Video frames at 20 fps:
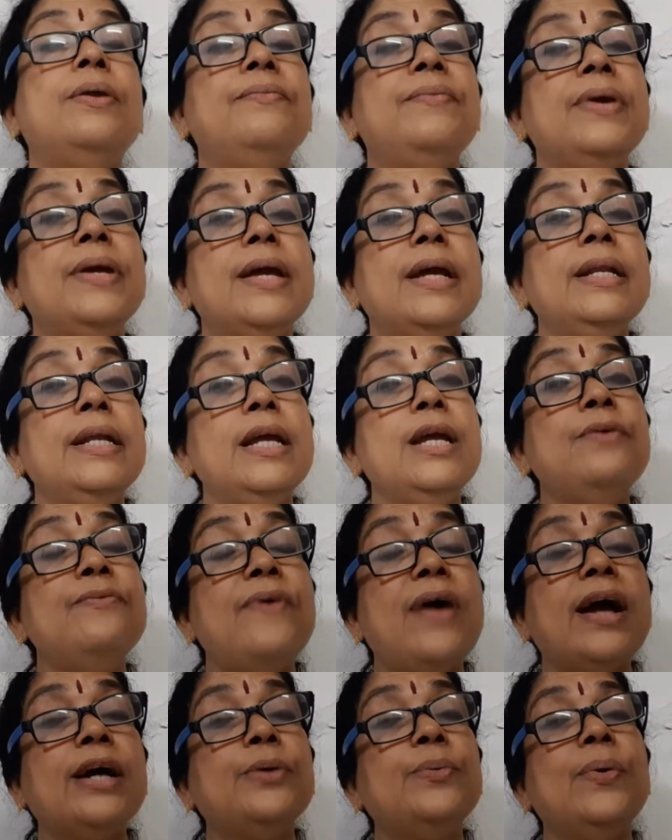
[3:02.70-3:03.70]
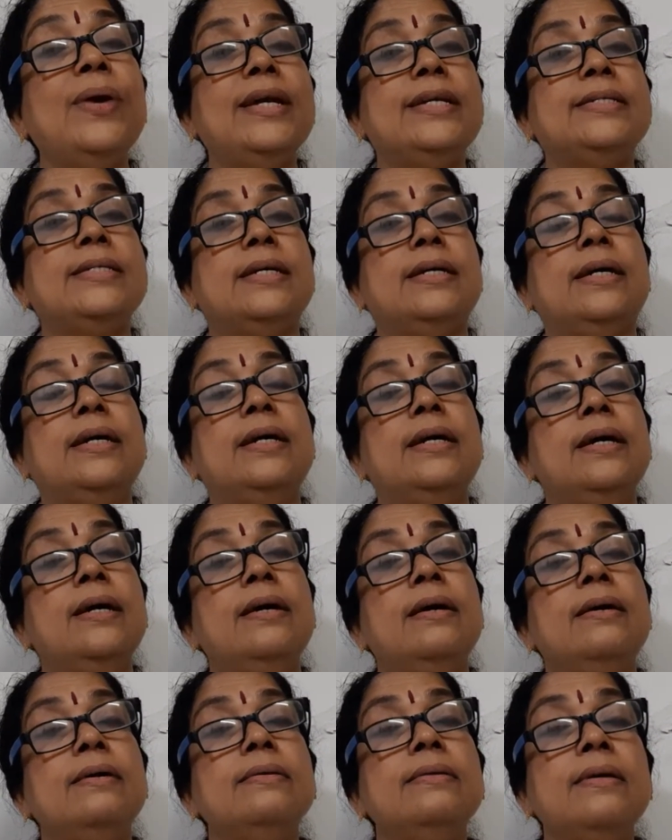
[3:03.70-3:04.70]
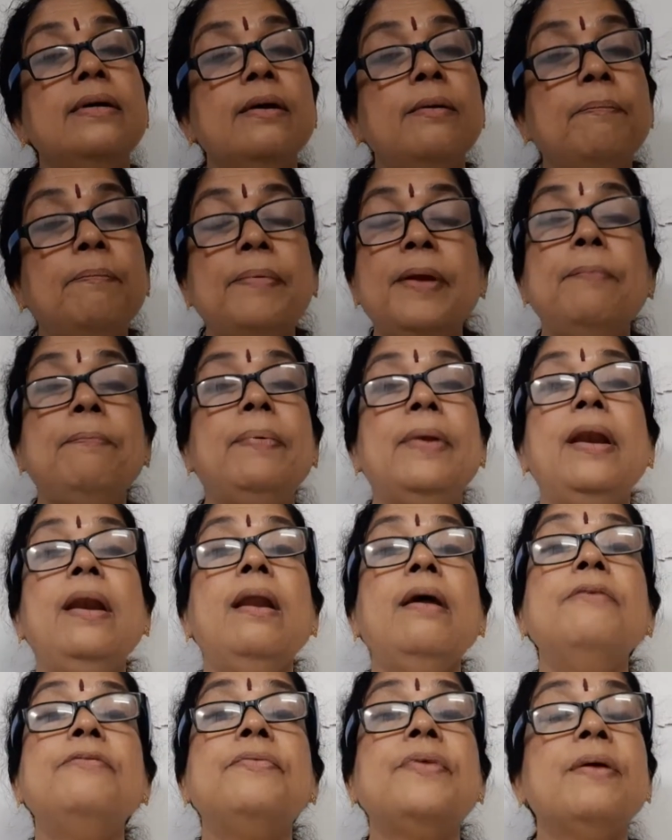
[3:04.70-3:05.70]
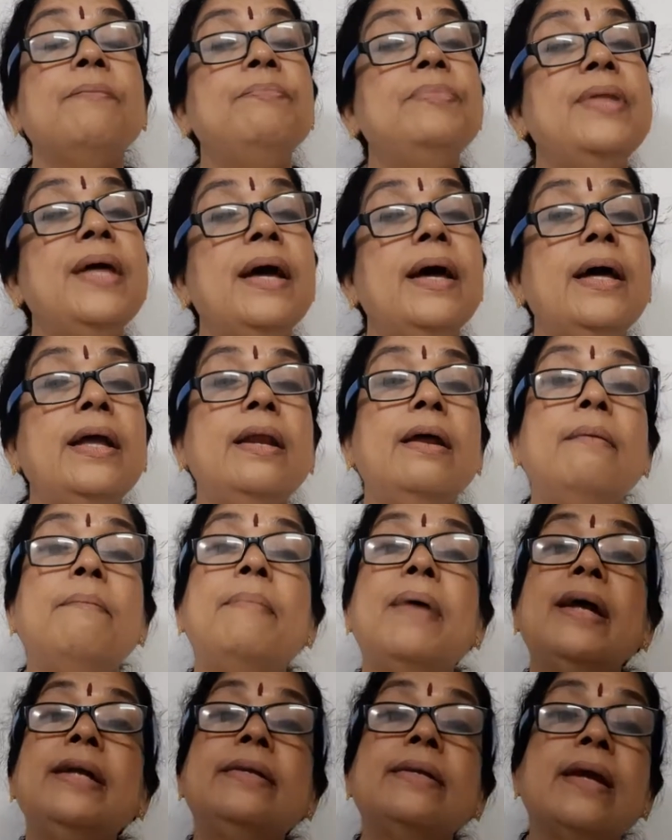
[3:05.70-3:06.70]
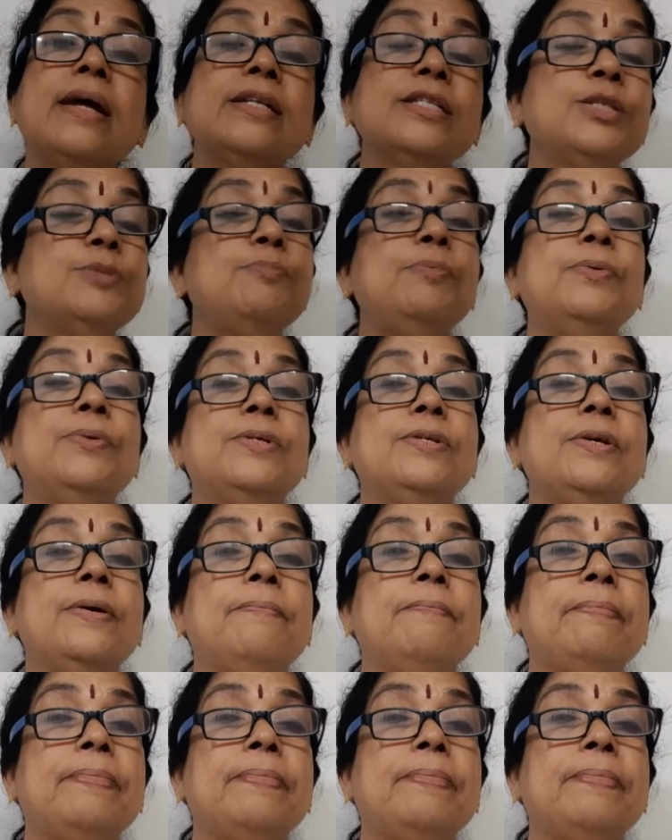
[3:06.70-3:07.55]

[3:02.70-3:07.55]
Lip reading: we can evacuate the people from there by transport.